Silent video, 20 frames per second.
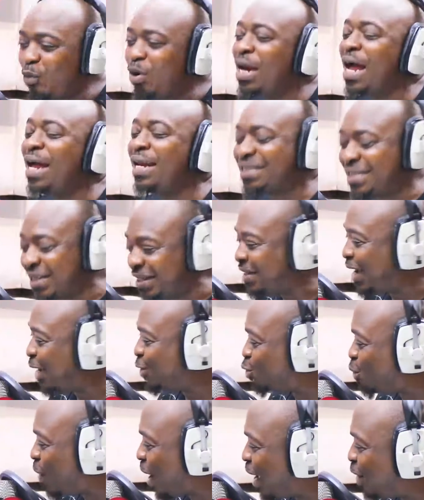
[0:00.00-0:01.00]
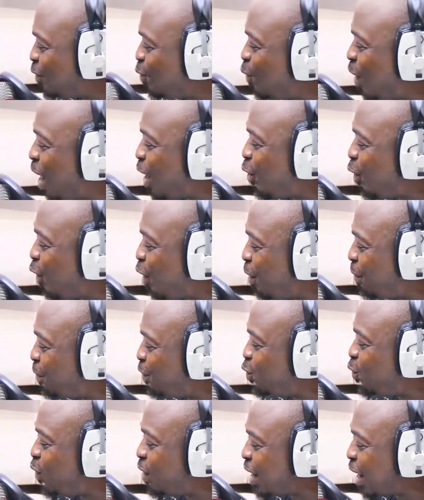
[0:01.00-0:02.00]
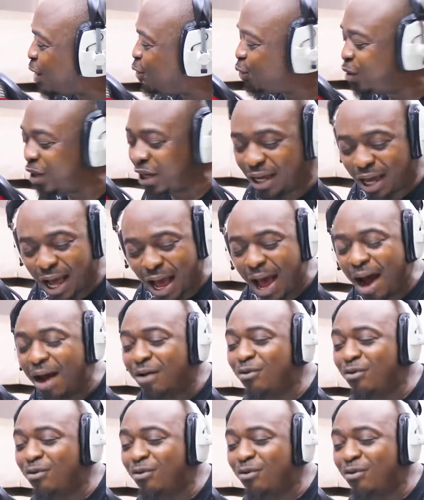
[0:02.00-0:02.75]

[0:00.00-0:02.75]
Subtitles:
Ladies and gentlemen, welcome the one and only Reminisce.